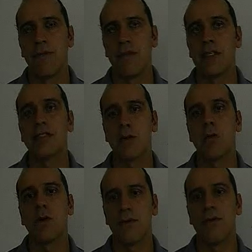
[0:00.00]
they start
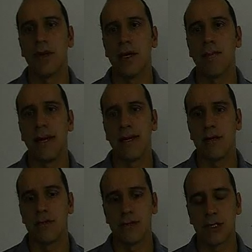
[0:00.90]
wondering
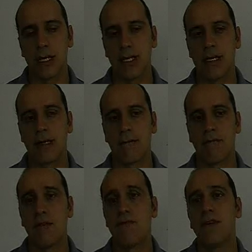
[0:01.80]
about
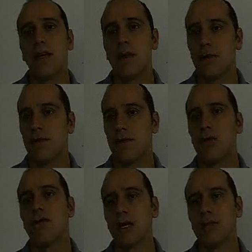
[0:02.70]
the failure of
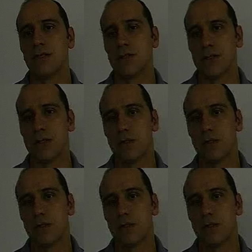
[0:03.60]
globalization.